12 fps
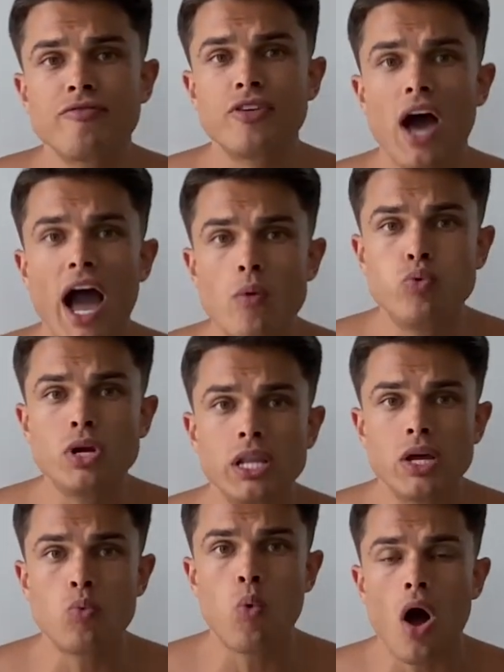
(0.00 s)
the, I really
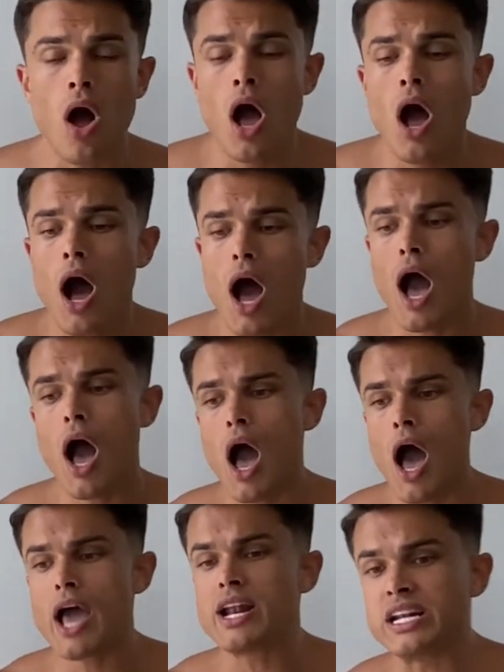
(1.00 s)
want,
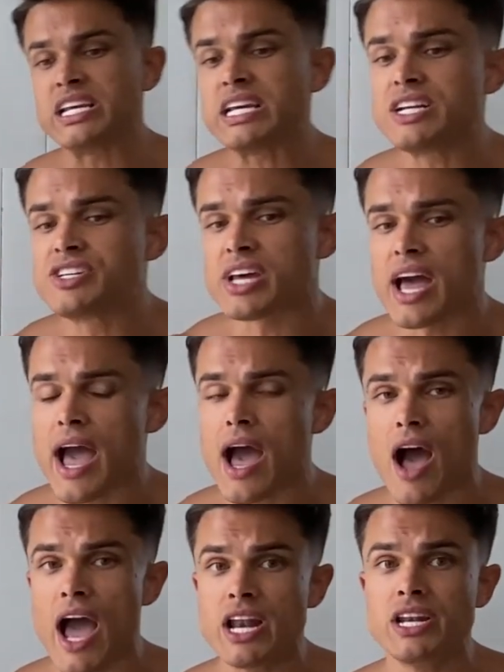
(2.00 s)
I need to
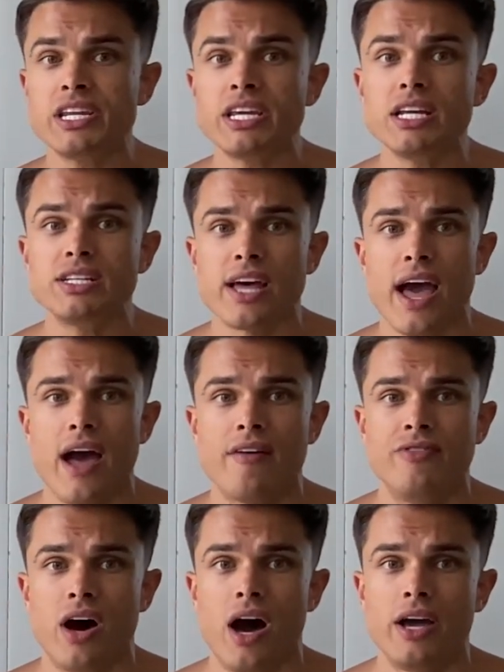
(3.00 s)
have
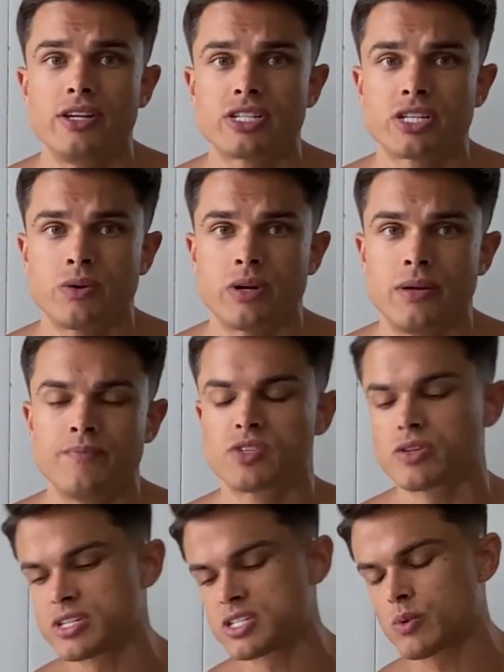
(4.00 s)
the ice cream. So
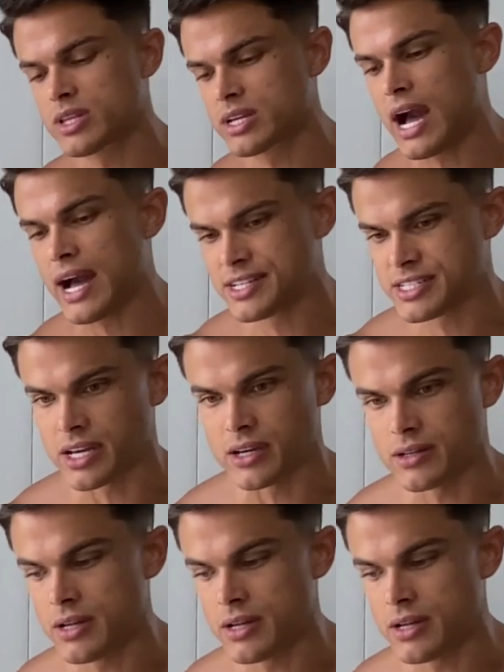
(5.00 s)
this is what the guy said.